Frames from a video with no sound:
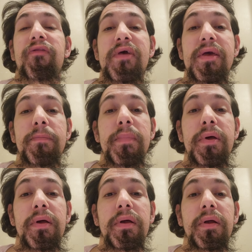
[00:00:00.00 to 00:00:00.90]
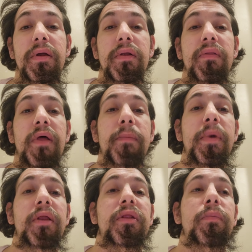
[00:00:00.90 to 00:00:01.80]
theme that
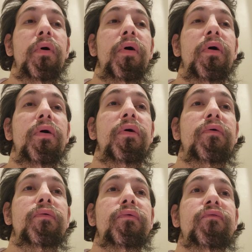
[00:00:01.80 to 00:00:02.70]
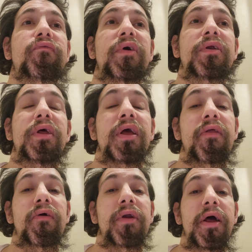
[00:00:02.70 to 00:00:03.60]
makes them all fit
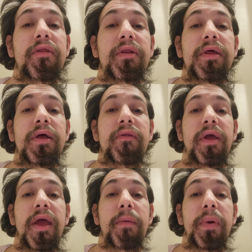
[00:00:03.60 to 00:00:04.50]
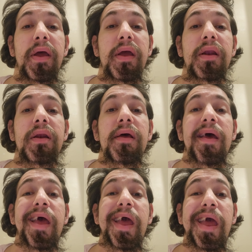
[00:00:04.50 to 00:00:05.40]
together nicely in the campaign.
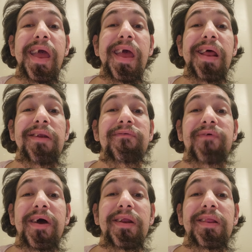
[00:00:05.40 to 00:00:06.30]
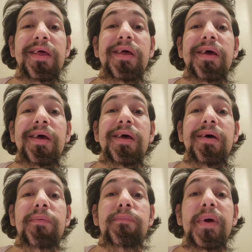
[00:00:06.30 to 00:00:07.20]
And finally,
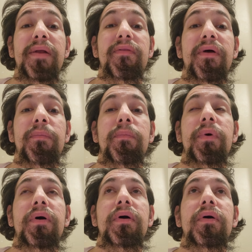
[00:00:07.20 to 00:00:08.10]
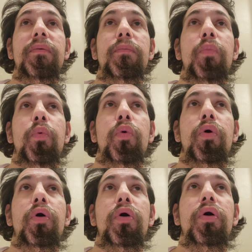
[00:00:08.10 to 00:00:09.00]
made them
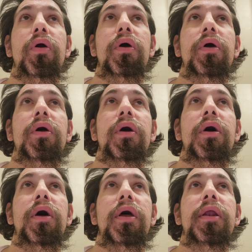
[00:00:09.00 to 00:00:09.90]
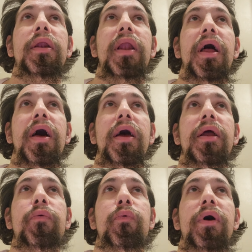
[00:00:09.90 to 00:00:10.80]
more in
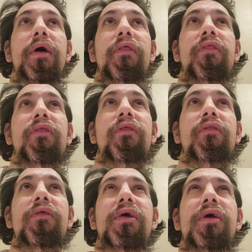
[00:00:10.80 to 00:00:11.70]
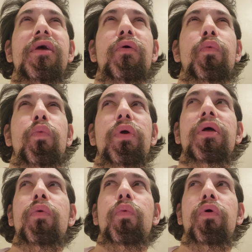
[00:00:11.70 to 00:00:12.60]
line with the
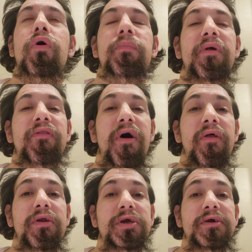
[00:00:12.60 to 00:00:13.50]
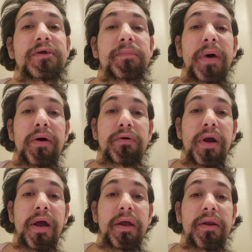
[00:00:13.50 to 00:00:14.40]
real world mythologies about
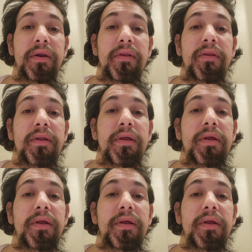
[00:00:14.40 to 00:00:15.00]
dragons.